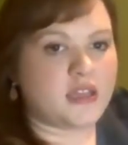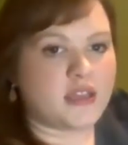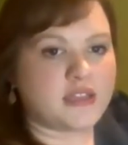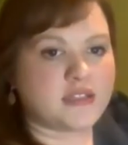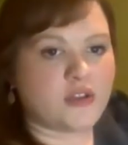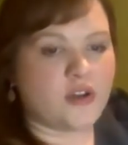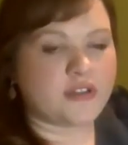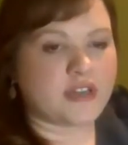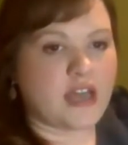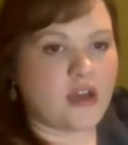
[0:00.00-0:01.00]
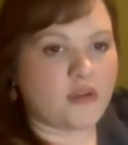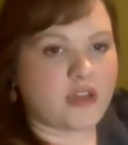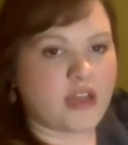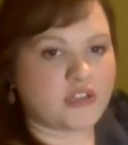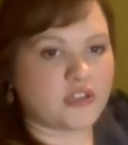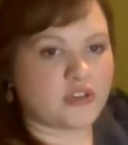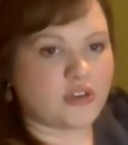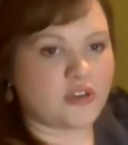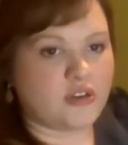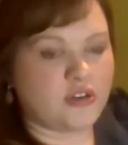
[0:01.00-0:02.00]
That's called a cow
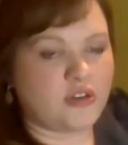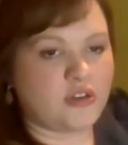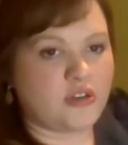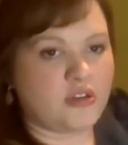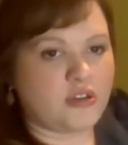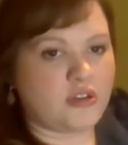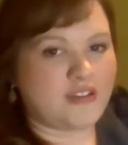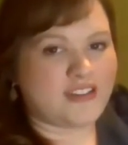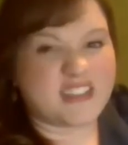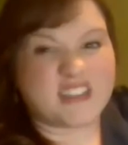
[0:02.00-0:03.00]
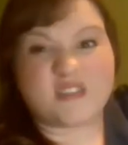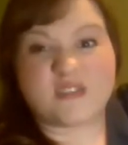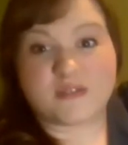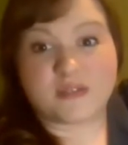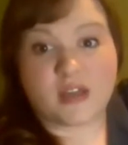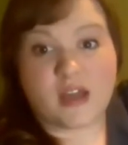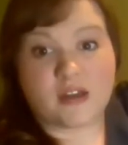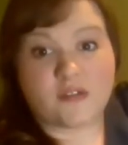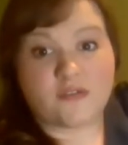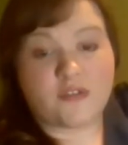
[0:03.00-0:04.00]
catcher. It's a
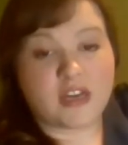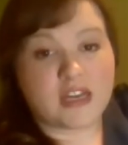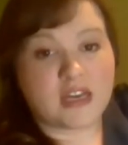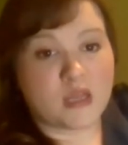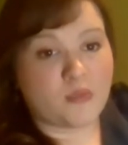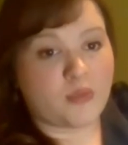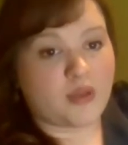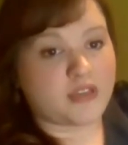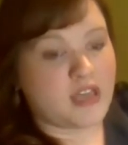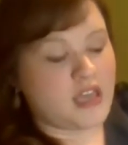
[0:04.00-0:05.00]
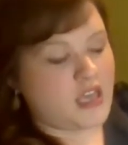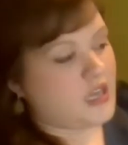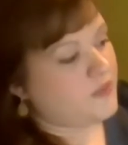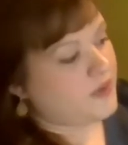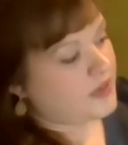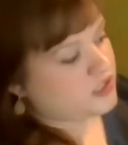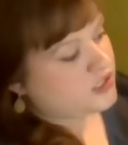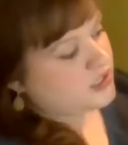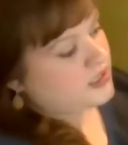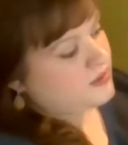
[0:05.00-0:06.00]
kind of funny name, but it would
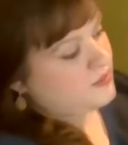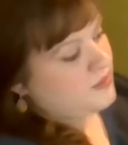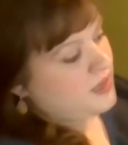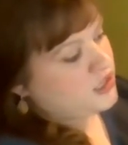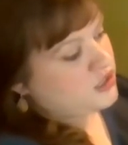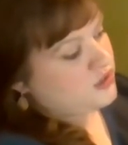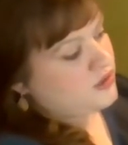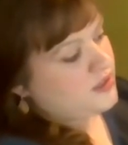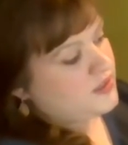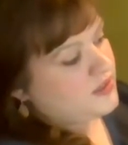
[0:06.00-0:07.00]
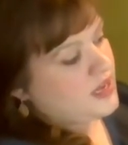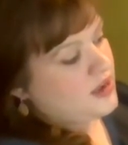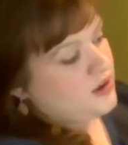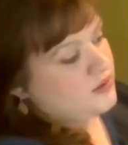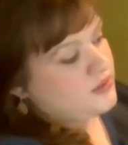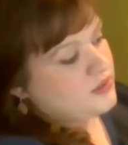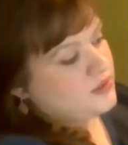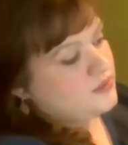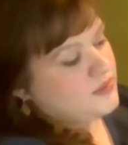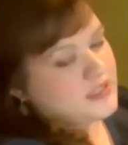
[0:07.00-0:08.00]
actually make sure that the cows
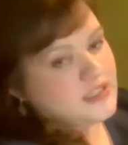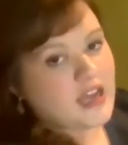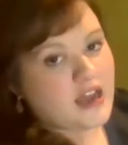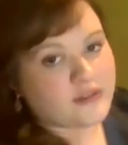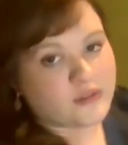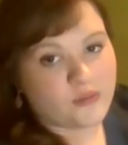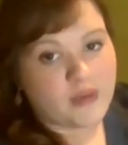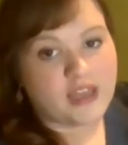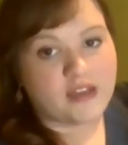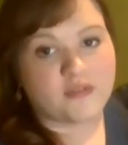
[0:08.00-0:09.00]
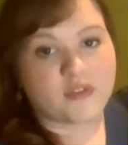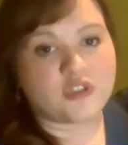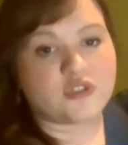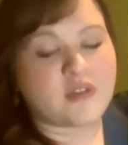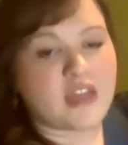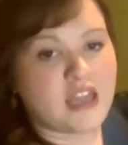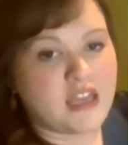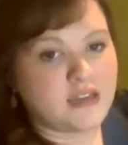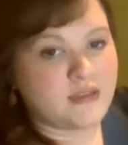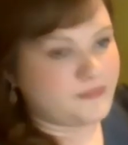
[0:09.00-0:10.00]
stay out of the way of the
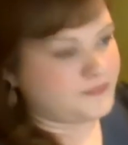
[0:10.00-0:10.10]
train.